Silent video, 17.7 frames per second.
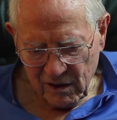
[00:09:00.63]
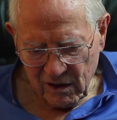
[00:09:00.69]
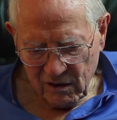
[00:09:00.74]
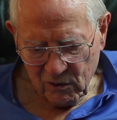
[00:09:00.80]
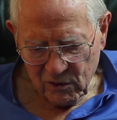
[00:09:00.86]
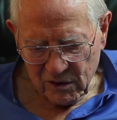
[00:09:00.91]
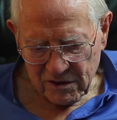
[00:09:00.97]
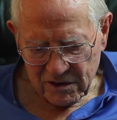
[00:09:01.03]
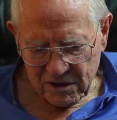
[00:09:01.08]

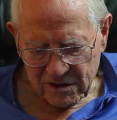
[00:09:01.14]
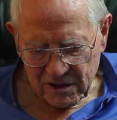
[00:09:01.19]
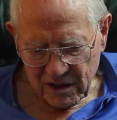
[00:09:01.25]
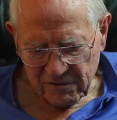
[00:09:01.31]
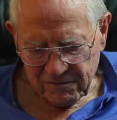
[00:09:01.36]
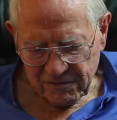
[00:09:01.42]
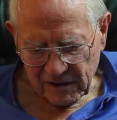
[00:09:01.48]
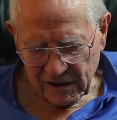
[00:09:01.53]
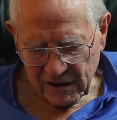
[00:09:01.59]
was
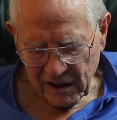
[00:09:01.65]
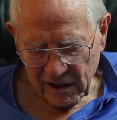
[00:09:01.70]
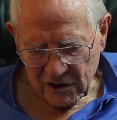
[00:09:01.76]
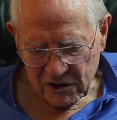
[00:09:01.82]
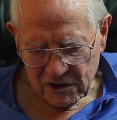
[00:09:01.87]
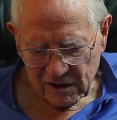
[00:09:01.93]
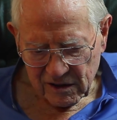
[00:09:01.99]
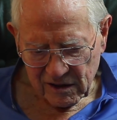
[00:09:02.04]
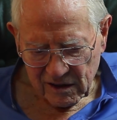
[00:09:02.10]

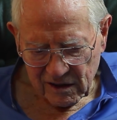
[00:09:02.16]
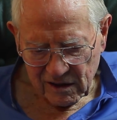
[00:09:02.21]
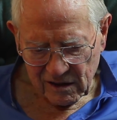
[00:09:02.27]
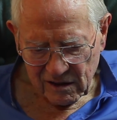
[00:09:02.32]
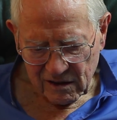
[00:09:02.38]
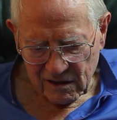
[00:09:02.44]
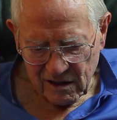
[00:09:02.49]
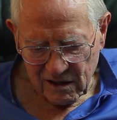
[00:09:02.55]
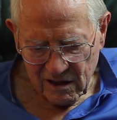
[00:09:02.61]
suffocation
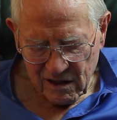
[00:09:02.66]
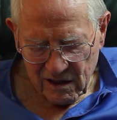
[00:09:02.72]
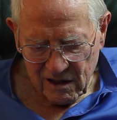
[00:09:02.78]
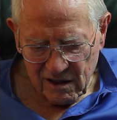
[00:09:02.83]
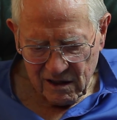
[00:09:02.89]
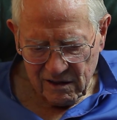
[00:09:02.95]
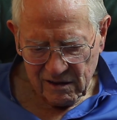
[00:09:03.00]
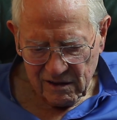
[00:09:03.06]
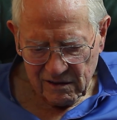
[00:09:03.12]

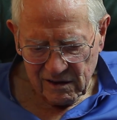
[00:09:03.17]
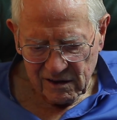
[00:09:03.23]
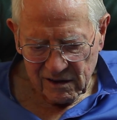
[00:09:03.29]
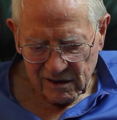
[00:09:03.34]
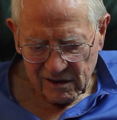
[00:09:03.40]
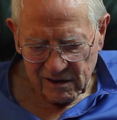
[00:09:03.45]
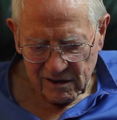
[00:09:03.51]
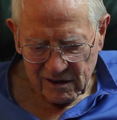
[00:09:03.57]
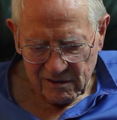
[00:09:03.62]
in
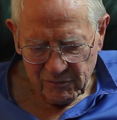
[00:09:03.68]
the